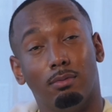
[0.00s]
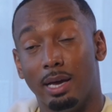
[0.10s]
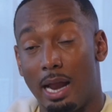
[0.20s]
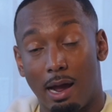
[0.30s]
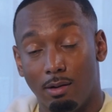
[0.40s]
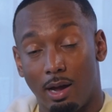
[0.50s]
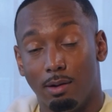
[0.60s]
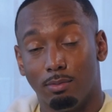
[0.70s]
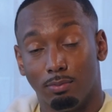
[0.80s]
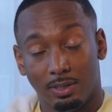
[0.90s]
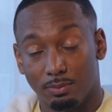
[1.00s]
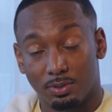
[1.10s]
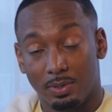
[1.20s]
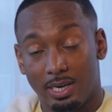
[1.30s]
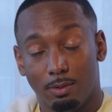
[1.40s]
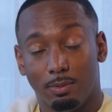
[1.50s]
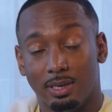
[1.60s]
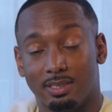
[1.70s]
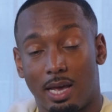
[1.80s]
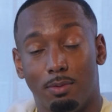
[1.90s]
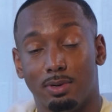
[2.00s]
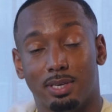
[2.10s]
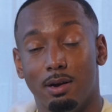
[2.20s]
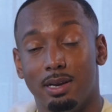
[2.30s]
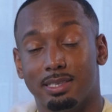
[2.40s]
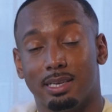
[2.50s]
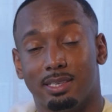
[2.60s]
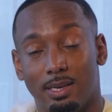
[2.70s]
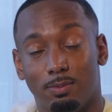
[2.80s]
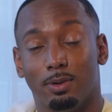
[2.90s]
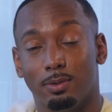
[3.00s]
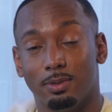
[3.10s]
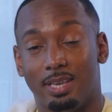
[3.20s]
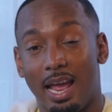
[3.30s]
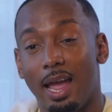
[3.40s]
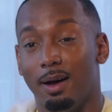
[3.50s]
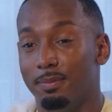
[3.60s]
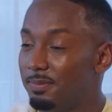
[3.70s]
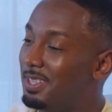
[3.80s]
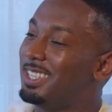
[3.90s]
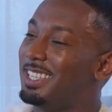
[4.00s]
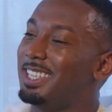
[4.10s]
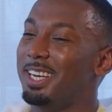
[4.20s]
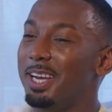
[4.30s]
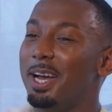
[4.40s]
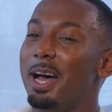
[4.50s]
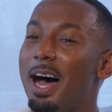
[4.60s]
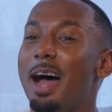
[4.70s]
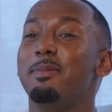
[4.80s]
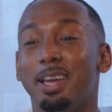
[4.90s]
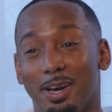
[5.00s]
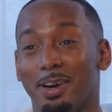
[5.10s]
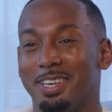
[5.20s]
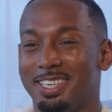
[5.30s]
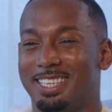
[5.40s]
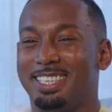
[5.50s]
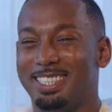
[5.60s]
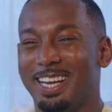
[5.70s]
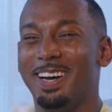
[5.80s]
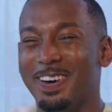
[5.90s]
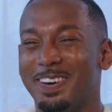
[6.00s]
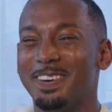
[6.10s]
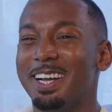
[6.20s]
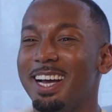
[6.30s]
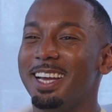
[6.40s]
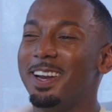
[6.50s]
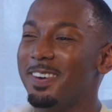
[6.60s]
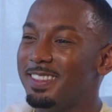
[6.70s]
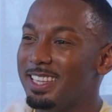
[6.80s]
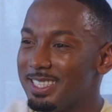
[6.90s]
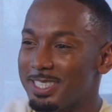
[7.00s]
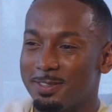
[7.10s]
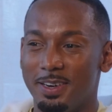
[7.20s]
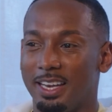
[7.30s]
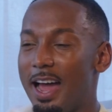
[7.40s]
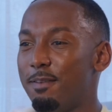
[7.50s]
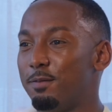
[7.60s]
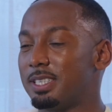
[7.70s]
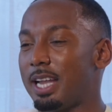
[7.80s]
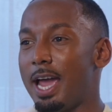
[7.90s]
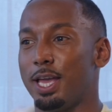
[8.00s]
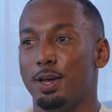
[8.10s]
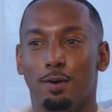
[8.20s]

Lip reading: and I was reading what a Saturn return is, I said, well, damn. I'm here. So, this is when life was like,